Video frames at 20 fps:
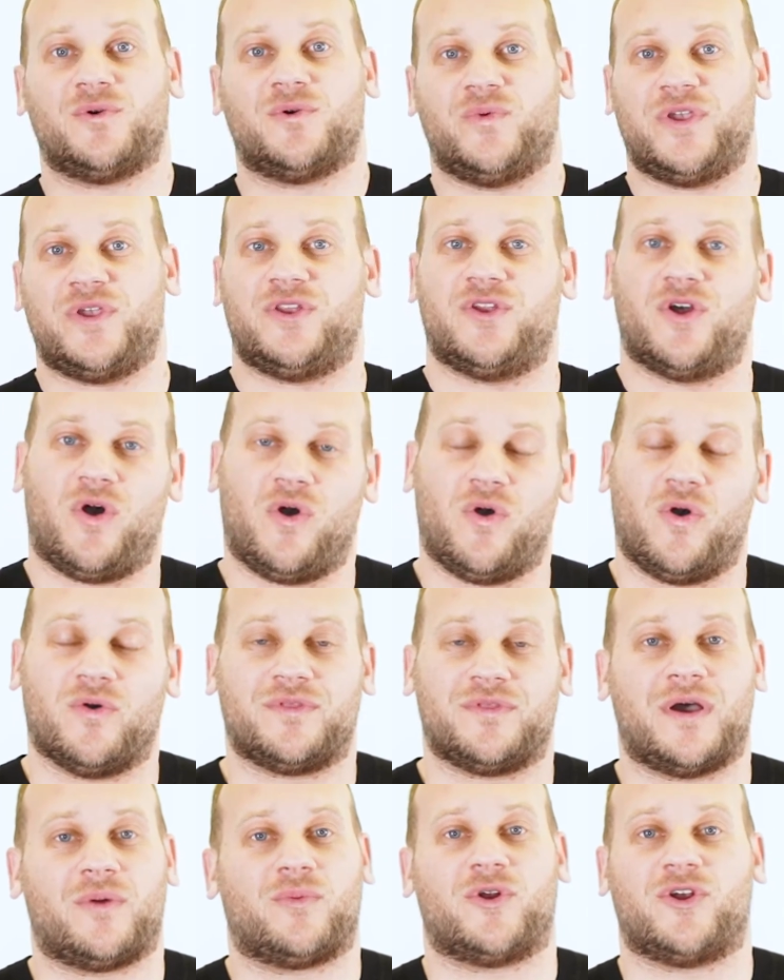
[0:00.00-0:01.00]
we
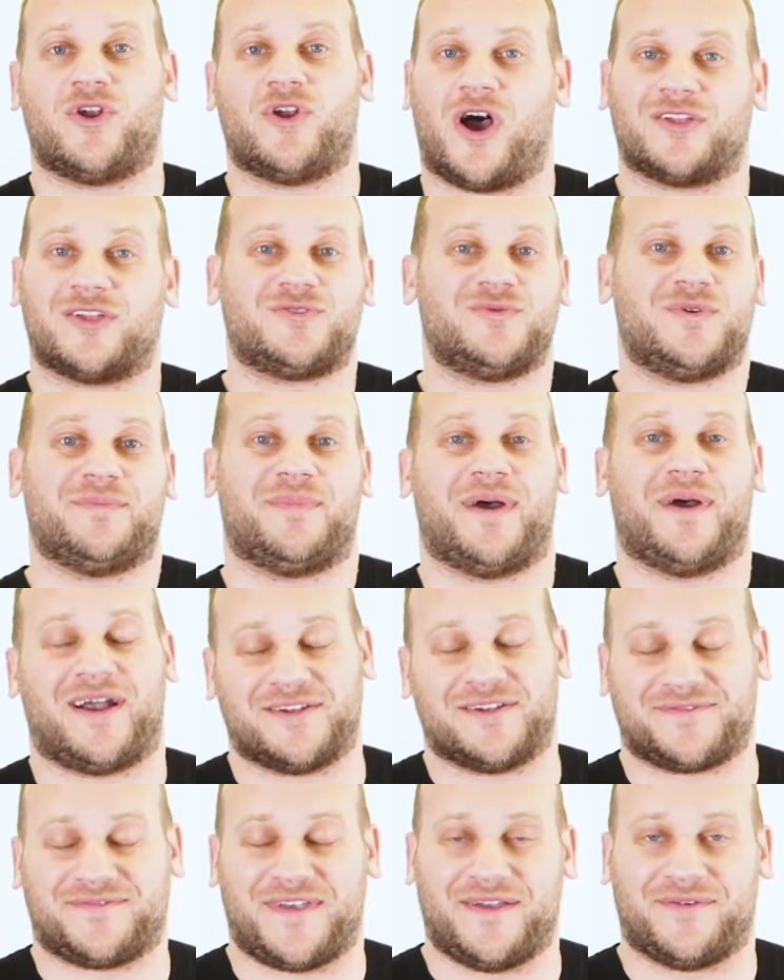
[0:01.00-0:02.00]
know that we're not doing
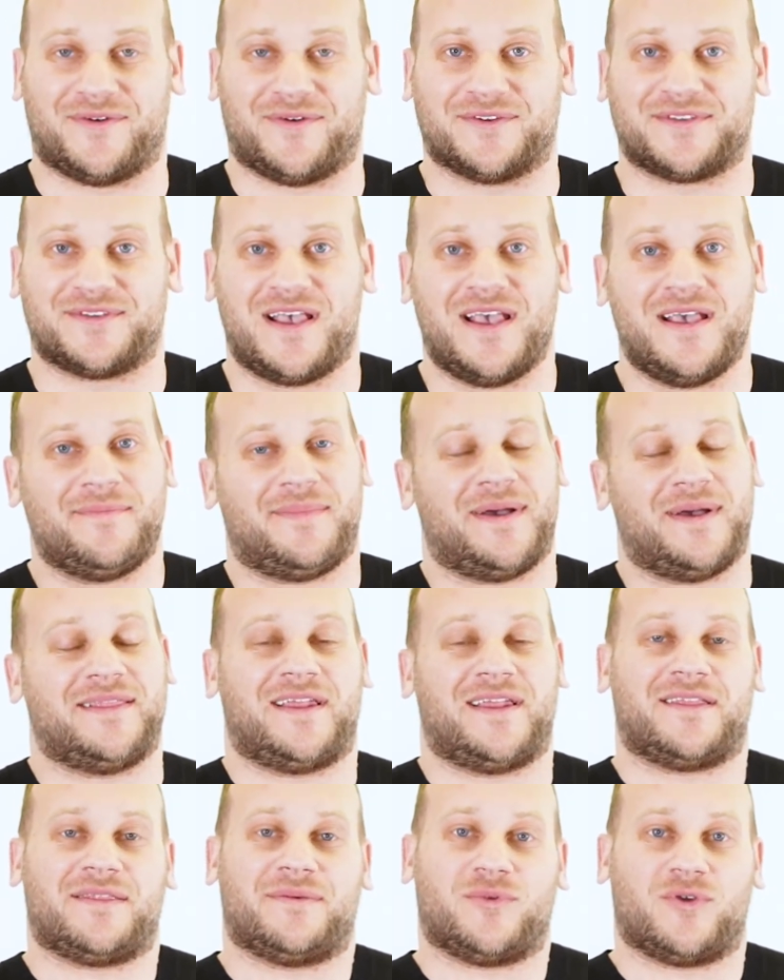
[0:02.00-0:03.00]
buyers favors by
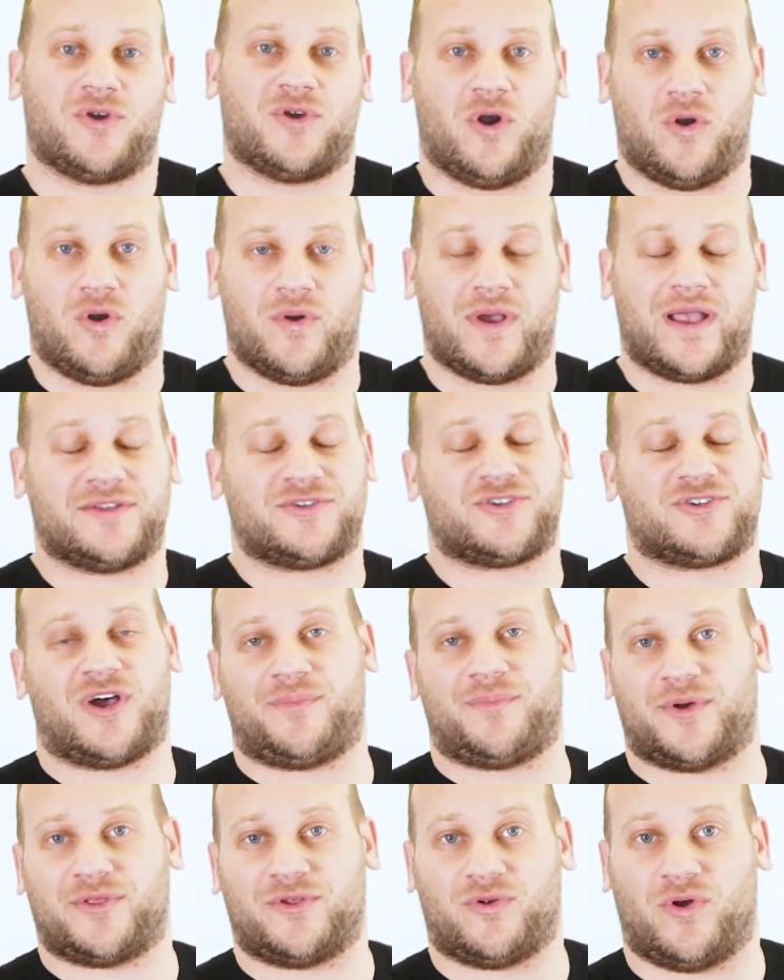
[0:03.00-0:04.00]
letting them go and
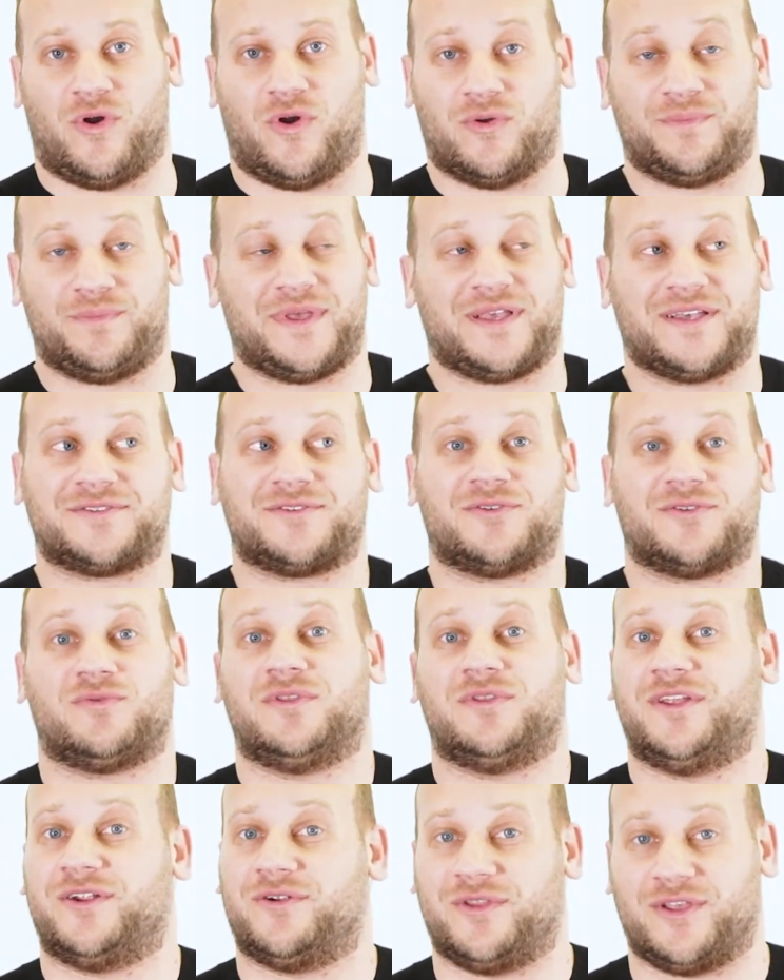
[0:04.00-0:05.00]
shop on their own because they're
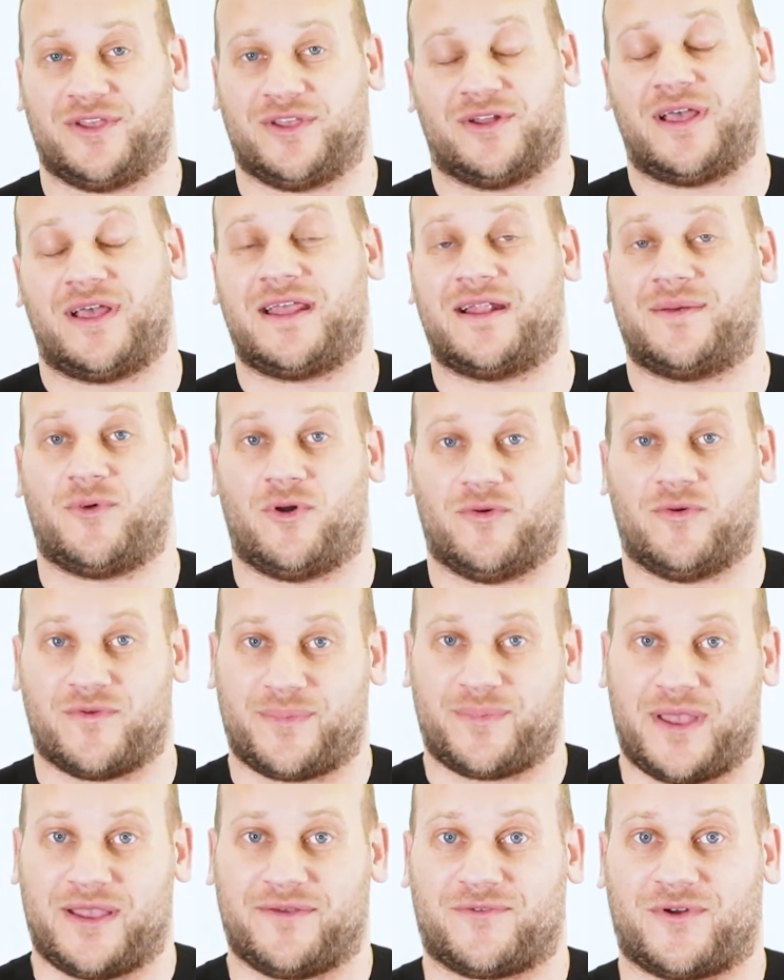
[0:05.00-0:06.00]
literally going to end up
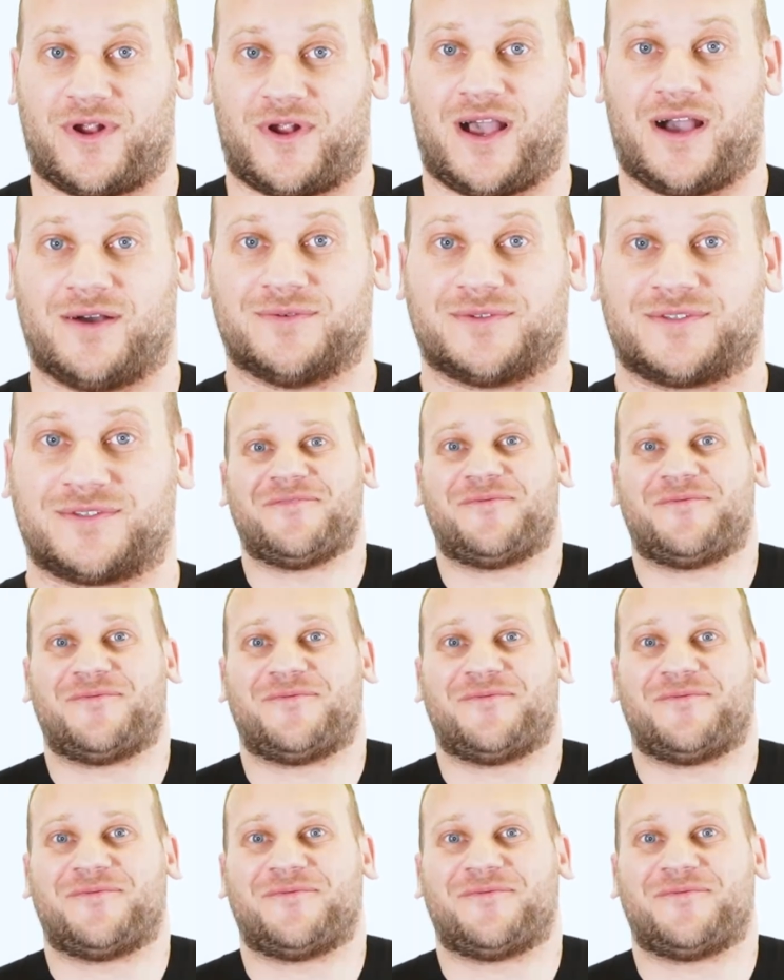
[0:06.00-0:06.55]
overpaying for a house.